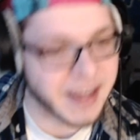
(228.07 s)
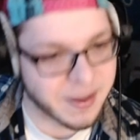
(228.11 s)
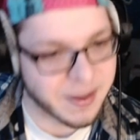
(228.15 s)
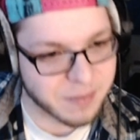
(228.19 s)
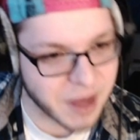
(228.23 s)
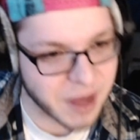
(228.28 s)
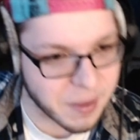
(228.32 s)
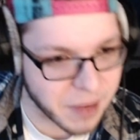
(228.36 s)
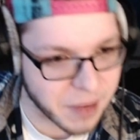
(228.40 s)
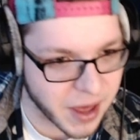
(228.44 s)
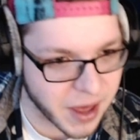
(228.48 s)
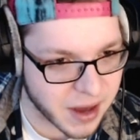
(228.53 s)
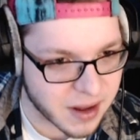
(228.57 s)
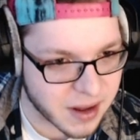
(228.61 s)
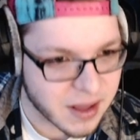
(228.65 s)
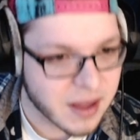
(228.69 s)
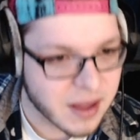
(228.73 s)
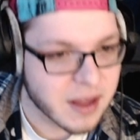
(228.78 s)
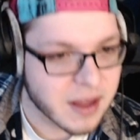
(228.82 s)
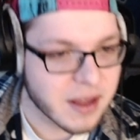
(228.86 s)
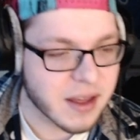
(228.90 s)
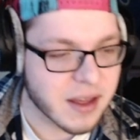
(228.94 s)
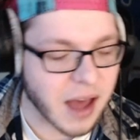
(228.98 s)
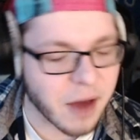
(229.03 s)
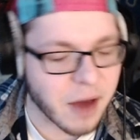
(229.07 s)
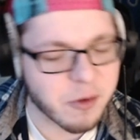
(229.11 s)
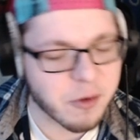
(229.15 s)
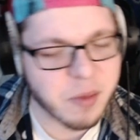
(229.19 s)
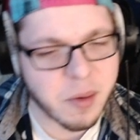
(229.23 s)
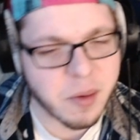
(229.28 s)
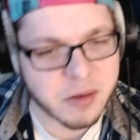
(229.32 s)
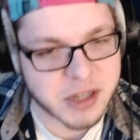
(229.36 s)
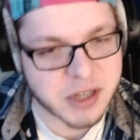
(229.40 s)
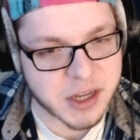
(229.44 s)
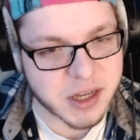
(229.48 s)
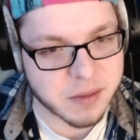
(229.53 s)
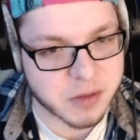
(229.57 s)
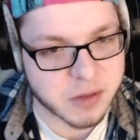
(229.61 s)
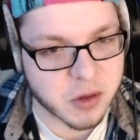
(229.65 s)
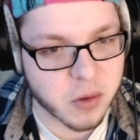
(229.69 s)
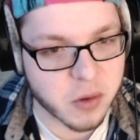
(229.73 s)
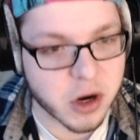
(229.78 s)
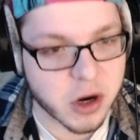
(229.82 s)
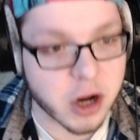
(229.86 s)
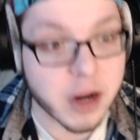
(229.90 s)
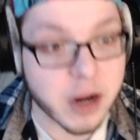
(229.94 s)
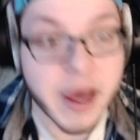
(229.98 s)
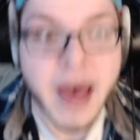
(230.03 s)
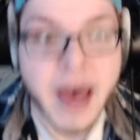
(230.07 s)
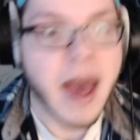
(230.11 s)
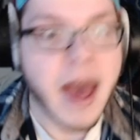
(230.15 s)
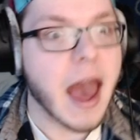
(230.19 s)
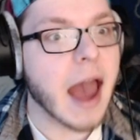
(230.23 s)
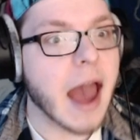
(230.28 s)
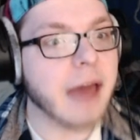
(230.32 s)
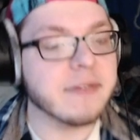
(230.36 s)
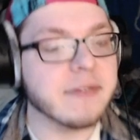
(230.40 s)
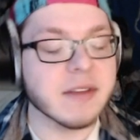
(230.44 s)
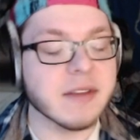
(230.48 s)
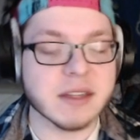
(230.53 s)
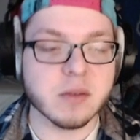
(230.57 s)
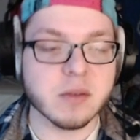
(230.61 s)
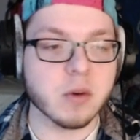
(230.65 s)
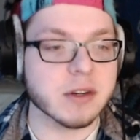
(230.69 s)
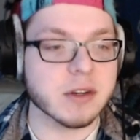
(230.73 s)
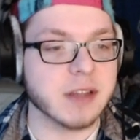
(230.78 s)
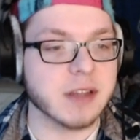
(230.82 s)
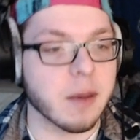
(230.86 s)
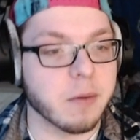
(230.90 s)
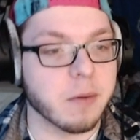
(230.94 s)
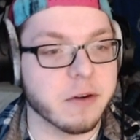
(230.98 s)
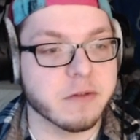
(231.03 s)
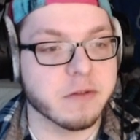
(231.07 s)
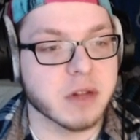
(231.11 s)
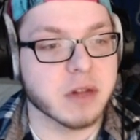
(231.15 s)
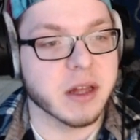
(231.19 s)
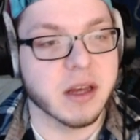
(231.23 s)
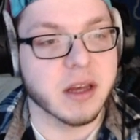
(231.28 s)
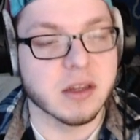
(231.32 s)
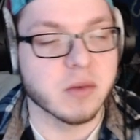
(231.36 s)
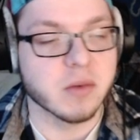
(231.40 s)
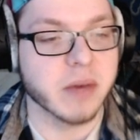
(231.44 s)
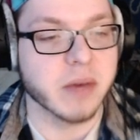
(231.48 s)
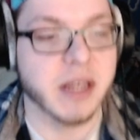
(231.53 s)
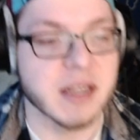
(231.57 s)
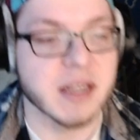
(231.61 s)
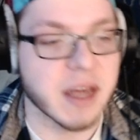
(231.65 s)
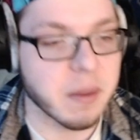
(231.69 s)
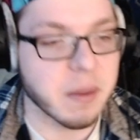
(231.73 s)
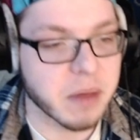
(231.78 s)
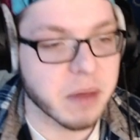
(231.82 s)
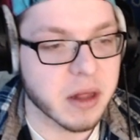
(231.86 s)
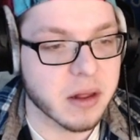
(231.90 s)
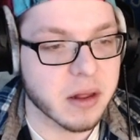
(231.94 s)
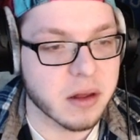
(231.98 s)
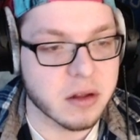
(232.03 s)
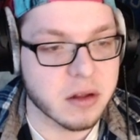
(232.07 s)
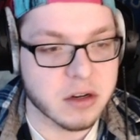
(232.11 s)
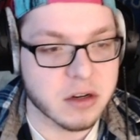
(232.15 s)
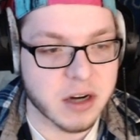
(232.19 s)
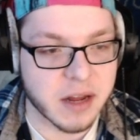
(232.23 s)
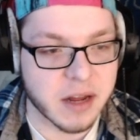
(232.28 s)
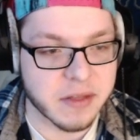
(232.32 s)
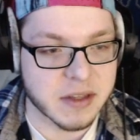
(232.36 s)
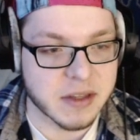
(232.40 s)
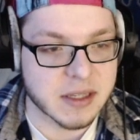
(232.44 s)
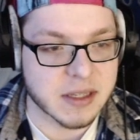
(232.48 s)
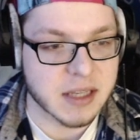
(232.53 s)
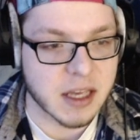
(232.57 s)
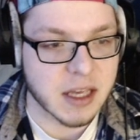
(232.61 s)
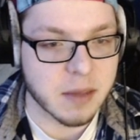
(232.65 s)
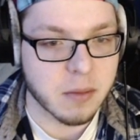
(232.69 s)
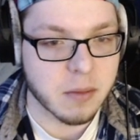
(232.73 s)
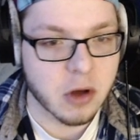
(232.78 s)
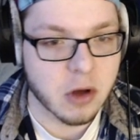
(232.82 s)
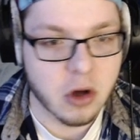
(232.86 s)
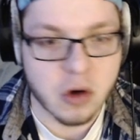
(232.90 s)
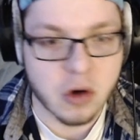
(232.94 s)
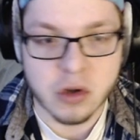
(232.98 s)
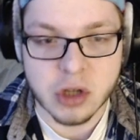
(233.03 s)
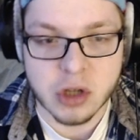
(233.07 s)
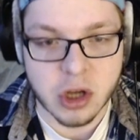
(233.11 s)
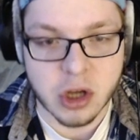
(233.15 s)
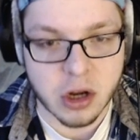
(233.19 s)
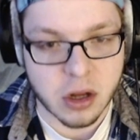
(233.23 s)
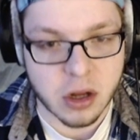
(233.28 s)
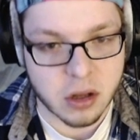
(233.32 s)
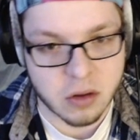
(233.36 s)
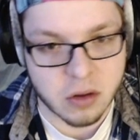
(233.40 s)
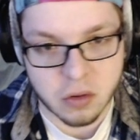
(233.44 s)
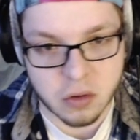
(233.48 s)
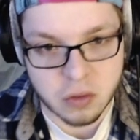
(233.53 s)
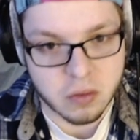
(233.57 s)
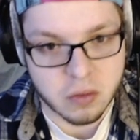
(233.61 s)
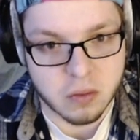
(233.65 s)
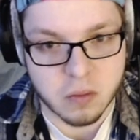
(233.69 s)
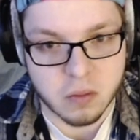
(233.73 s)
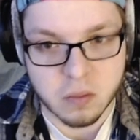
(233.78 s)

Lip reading: My bad. I remember seeing him, so we're good. And this works out perfectly because we get Damian Lillard on this team, who's good, who